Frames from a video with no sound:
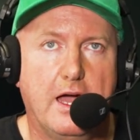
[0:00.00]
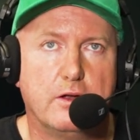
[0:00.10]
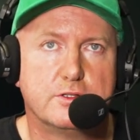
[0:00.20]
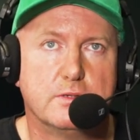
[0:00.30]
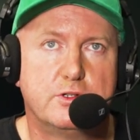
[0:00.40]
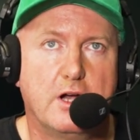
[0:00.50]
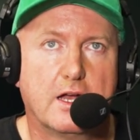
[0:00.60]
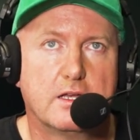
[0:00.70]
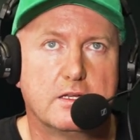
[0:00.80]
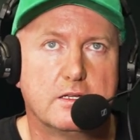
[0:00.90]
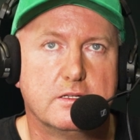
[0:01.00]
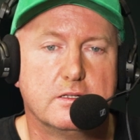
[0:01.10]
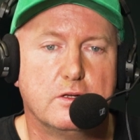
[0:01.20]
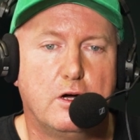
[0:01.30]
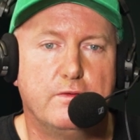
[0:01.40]
add or subtract
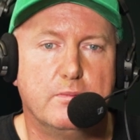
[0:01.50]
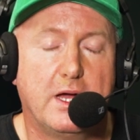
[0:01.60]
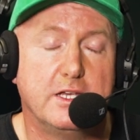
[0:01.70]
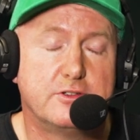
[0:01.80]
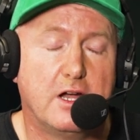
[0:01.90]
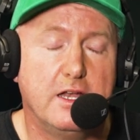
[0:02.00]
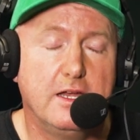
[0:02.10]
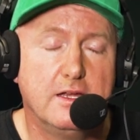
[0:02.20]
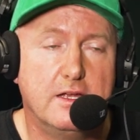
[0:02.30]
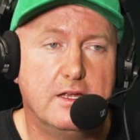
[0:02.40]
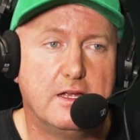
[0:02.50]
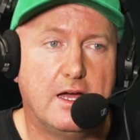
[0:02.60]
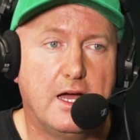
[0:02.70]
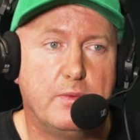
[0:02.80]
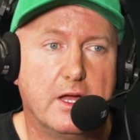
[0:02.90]
off a base rating.
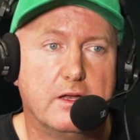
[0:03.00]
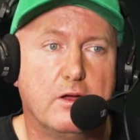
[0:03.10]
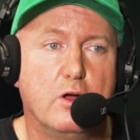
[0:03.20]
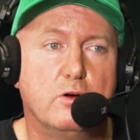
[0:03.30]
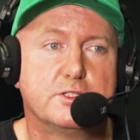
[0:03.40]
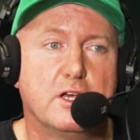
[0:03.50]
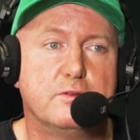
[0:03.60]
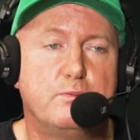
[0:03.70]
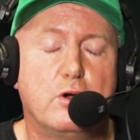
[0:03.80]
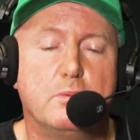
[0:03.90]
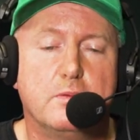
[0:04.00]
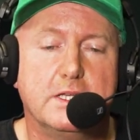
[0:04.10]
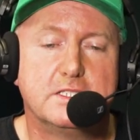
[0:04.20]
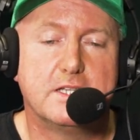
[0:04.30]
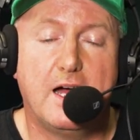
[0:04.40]
Uh, but I also
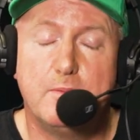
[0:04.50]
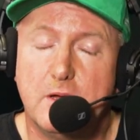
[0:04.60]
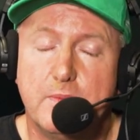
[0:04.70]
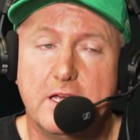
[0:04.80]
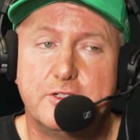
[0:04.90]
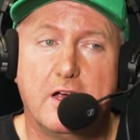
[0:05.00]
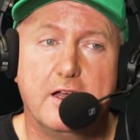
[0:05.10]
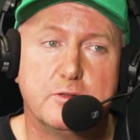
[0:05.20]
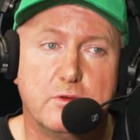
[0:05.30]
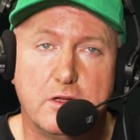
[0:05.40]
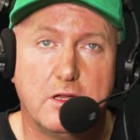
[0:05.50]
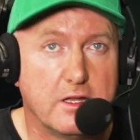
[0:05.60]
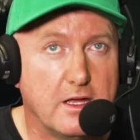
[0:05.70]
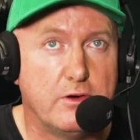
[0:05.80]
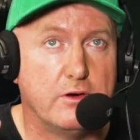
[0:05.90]
probably start my base ratings with a
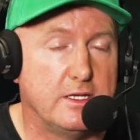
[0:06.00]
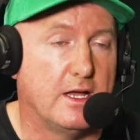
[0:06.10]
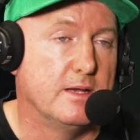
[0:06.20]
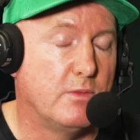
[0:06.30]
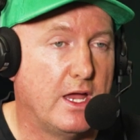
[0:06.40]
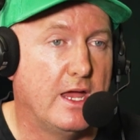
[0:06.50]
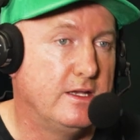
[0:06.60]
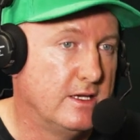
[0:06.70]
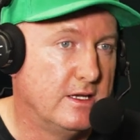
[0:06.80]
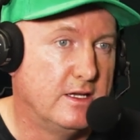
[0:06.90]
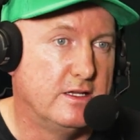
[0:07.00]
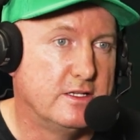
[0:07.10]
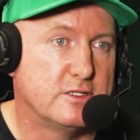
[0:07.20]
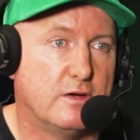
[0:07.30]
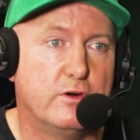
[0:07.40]
lot of that already done in my head. Yeah.
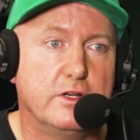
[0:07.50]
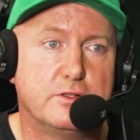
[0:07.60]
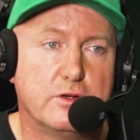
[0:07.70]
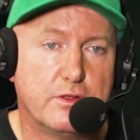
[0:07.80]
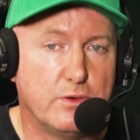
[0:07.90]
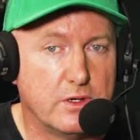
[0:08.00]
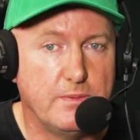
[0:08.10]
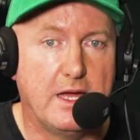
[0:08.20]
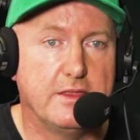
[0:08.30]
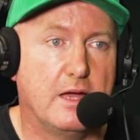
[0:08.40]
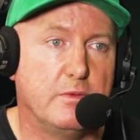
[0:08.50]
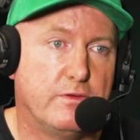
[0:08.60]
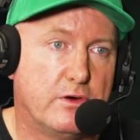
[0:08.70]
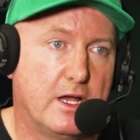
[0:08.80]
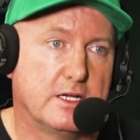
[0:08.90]
So I've already sort of thought about that
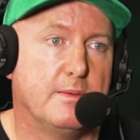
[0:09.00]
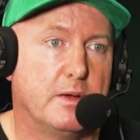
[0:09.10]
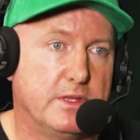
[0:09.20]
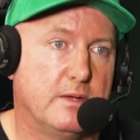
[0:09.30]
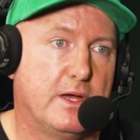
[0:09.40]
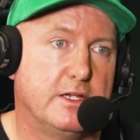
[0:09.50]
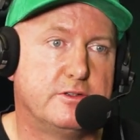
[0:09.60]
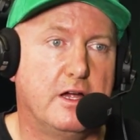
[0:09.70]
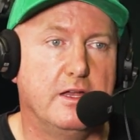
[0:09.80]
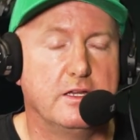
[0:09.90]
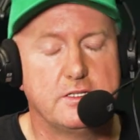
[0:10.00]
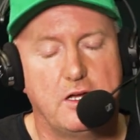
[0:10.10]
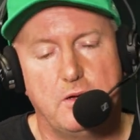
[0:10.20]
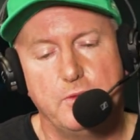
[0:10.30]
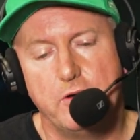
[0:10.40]
before I come up with their base rating.
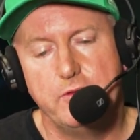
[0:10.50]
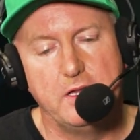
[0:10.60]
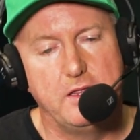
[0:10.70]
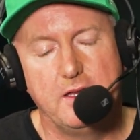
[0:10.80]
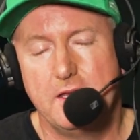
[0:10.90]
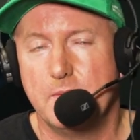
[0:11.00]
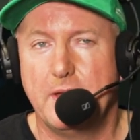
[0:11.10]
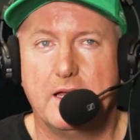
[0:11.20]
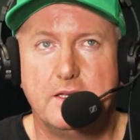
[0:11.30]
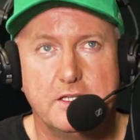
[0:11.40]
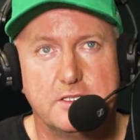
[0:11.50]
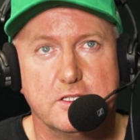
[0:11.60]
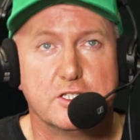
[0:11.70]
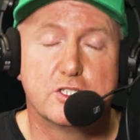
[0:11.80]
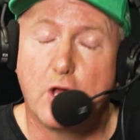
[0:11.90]
So I'm not really thinking about
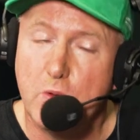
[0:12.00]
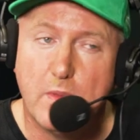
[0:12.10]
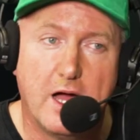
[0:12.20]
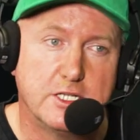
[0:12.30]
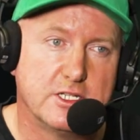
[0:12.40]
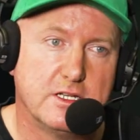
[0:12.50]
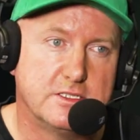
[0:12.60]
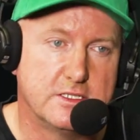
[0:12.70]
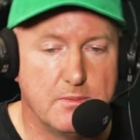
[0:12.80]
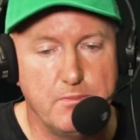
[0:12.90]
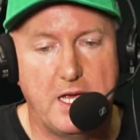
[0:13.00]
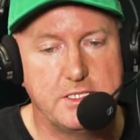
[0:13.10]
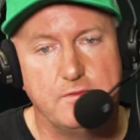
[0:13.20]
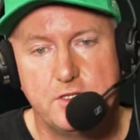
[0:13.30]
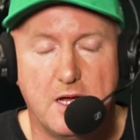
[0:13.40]
distance so much unless it's a
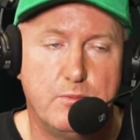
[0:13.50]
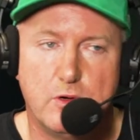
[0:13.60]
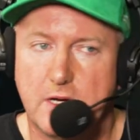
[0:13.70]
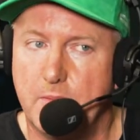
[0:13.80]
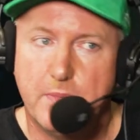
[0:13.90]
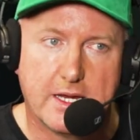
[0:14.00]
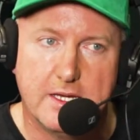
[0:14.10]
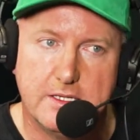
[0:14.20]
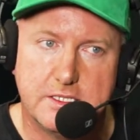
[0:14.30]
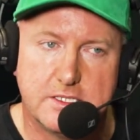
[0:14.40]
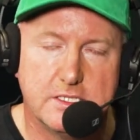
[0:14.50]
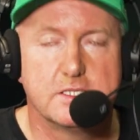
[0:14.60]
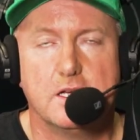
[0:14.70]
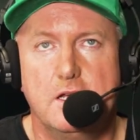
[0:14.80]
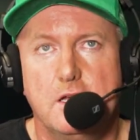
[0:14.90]
massive jump or come back in
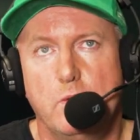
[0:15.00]
distance.